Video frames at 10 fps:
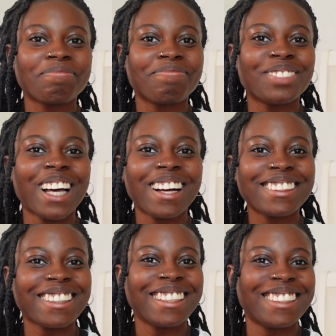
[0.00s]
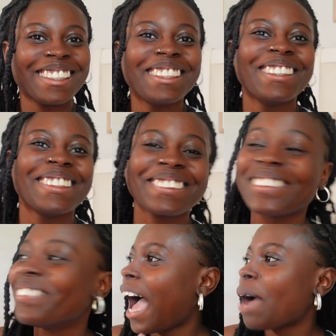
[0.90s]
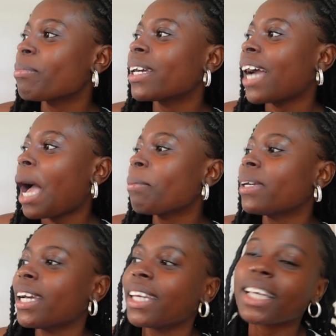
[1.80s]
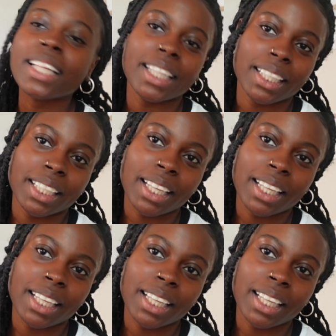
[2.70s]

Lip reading: I'm not touching this room. I'm gonna clean it.